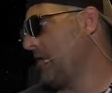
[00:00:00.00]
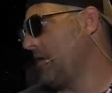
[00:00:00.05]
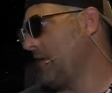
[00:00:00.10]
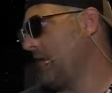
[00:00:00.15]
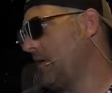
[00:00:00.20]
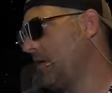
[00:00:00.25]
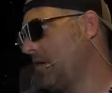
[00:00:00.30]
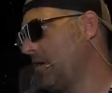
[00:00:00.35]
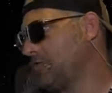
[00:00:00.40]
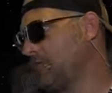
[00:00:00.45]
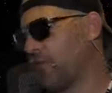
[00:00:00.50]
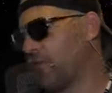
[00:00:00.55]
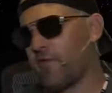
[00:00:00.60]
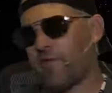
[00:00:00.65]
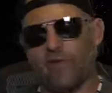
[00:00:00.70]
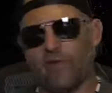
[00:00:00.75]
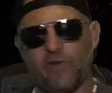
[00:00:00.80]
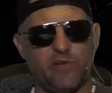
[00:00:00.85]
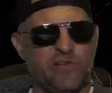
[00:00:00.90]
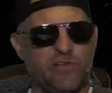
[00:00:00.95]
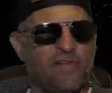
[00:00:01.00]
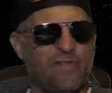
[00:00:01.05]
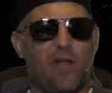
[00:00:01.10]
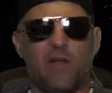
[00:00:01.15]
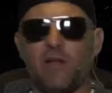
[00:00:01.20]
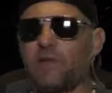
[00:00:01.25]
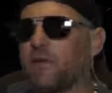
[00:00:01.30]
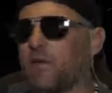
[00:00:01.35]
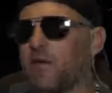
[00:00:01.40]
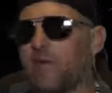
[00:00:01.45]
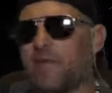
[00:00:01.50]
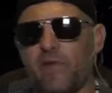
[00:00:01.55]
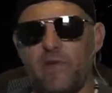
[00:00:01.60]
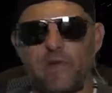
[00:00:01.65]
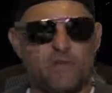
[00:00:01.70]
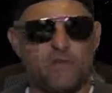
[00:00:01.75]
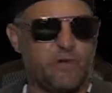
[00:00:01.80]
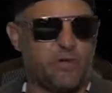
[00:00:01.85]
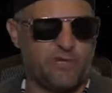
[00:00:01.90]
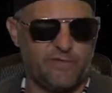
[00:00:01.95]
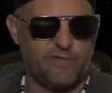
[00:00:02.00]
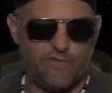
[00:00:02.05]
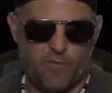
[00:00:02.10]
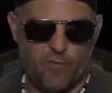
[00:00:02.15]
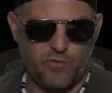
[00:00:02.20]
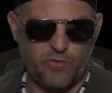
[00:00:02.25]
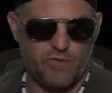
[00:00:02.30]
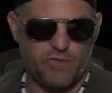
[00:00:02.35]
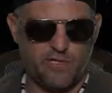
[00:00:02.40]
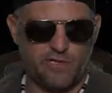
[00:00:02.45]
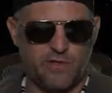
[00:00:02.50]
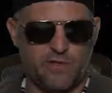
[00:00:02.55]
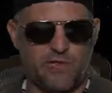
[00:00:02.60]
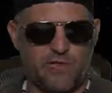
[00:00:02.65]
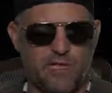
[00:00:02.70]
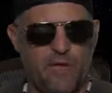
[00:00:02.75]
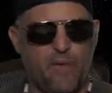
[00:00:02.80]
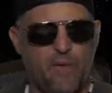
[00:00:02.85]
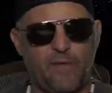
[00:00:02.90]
Some other vintage. I've got a ton of vintage Transformers and things like that,